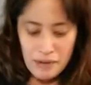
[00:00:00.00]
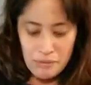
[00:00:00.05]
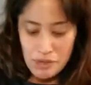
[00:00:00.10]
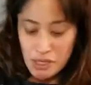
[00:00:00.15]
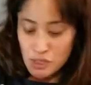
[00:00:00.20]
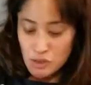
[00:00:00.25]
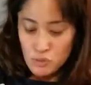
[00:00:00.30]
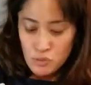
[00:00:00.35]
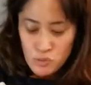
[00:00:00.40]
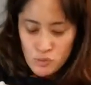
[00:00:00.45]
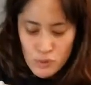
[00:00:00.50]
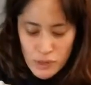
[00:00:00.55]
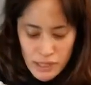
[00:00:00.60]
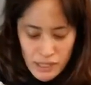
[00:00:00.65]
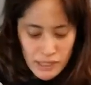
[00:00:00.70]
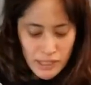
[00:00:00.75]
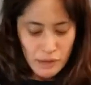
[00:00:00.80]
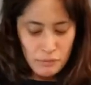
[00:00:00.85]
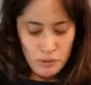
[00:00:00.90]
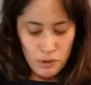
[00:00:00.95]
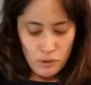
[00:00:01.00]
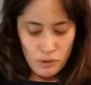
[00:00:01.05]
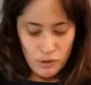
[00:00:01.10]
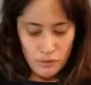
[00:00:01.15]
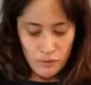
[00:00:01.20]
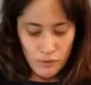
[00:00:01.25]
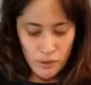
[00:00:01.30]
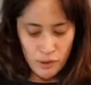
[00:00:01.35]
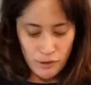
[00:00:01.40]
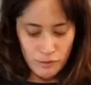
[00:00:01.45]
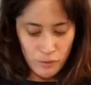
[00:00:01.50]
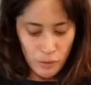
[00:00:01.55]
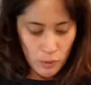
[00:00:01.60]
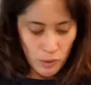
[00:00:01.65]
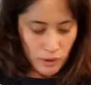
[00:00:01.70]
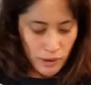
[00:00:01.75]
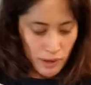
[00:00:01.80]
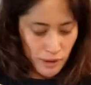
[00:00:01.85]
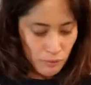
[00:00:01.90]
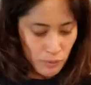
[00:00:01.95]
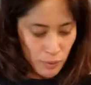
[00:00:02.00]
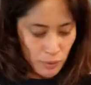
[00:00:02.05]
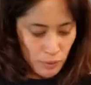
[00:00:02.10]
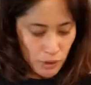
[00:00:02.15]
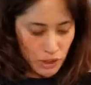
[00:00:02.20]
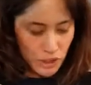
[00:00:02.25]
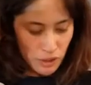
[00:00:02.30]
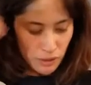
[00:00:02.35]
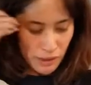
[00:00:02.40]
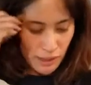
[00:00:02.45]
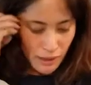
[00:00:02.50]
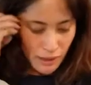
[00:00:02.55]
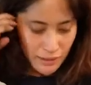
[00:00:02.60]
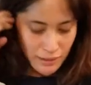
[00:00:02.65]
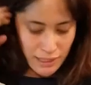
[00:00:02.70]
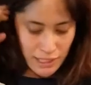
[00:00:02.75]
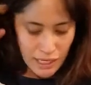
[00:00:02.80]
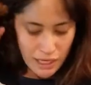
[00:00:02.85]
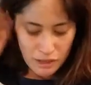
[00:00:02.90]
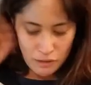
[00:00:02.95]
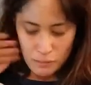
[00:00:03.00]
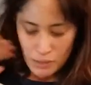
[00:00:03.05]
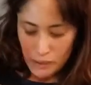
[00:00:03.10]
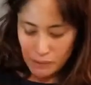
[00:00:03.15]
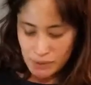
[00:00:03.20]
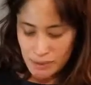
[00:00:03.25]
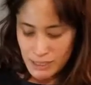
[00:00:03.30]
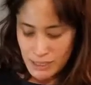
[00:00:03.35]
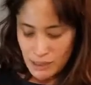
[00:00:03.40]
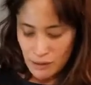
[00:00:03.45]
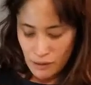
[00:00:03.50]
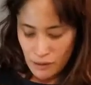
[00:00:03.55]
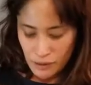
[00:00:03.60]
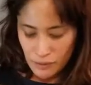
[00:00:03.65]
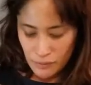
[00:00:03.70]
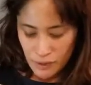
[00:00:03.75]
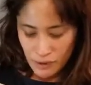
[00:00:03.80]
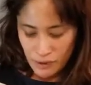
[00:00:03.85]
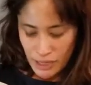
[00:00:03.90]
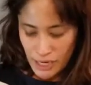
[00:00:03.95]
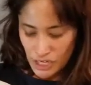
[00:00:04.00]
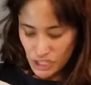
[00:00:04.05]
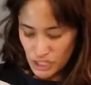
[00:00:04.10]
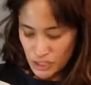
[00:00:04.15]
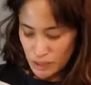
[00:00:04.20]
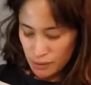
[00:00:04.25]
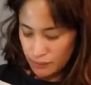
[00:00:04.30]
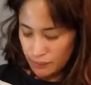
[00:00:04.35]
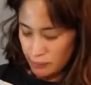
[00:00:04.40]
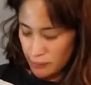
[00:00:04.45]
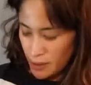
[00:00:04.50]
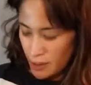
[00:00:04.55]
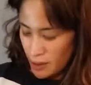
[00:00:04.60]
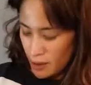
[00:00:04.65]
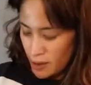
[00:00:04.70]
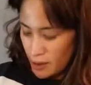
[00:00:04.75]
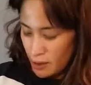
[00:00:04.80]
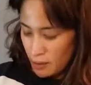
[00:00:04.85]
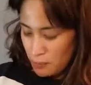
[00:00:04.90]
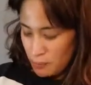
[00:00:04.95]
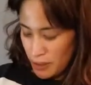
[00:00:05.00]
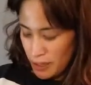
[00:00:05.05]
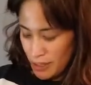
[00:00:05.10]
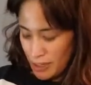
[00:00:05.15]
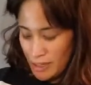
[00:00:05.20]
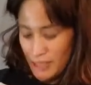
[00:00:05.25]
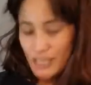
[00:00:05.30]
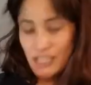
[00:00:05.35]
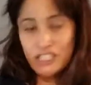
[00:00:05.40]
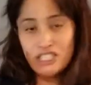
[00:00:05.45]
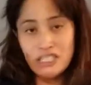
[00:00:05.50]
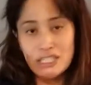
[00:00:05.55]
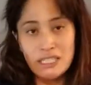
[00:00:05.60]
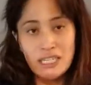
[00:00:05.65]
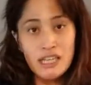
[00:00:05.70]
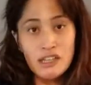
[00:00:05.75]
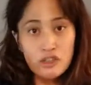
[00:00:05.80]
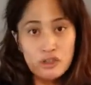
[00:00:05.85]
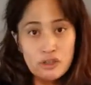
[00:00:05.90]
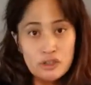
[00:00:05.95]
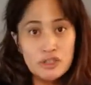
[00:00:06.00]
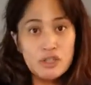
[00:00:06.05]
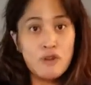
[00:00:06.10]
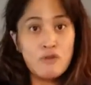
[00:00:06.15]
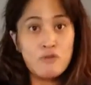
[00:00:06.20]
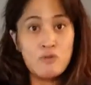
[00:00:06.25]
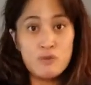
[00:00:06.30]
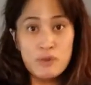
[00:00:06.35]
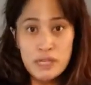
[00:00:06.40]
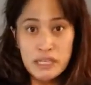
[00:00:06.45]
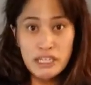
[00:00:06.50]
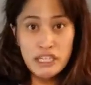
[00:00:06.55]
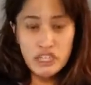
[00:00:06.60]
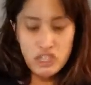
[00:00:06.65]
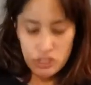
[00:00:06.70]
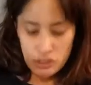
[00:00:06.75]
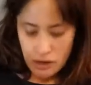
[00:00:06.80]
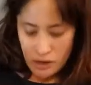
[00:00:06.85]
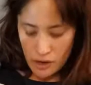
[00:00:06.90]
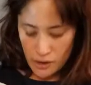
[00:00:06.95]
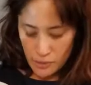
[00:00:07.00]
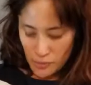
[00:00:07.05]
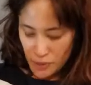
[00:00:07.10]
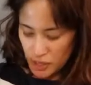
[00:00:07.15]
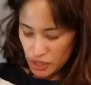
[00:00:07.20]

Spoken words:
It's really beautiful. If we were shooting outside, you'd be able to see all the variation, but it looks really sharp.